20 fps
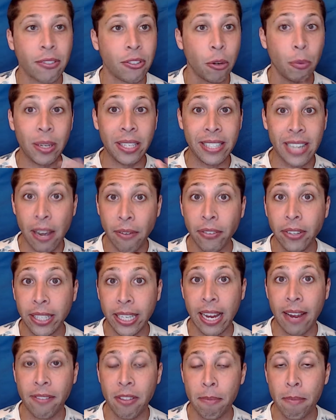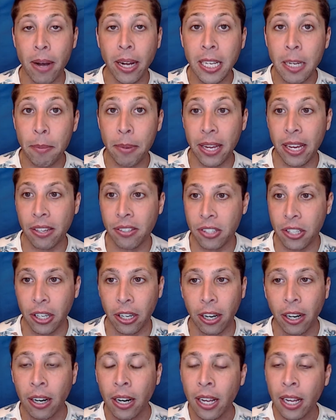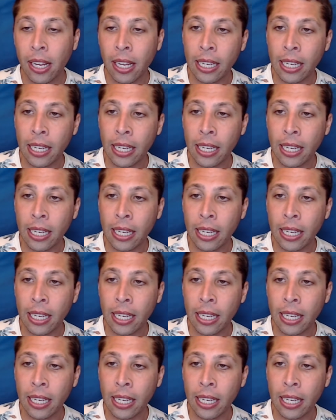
So we definitely have the money piece here.